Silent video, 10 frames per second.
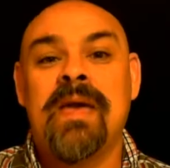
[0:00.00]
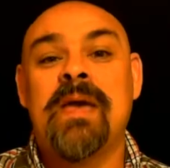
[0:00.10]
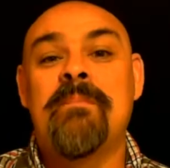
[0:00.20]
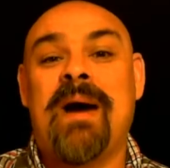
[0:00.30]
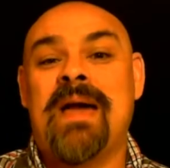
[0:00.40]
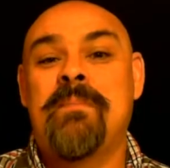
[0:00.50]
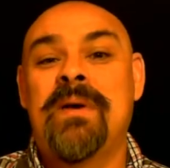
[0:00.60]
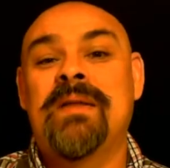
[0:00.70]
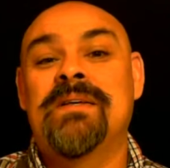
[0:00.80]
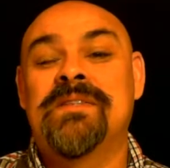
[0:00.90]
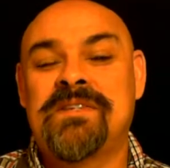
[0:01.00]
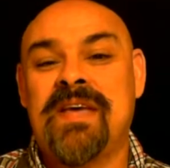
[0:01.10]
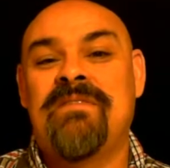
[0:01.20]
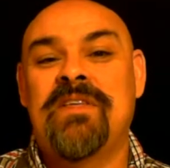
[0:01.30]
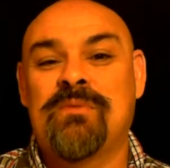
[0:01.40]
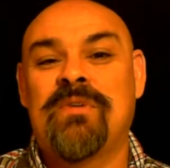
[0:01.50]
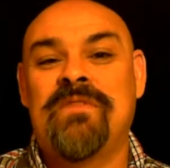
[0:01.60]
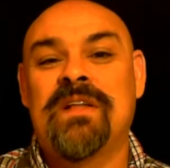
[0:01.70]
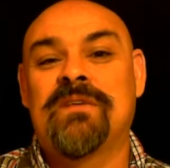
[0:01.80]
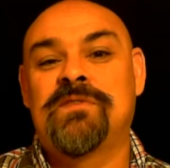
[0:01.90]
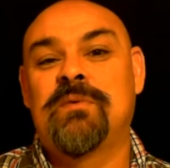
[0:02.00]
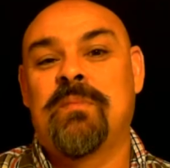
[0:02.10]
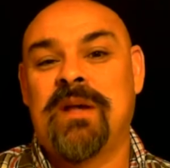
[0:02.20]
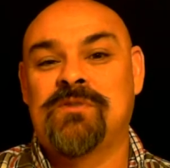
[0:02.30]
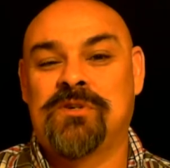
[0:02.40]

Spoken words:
In my opinion, saving the reveal of Superman's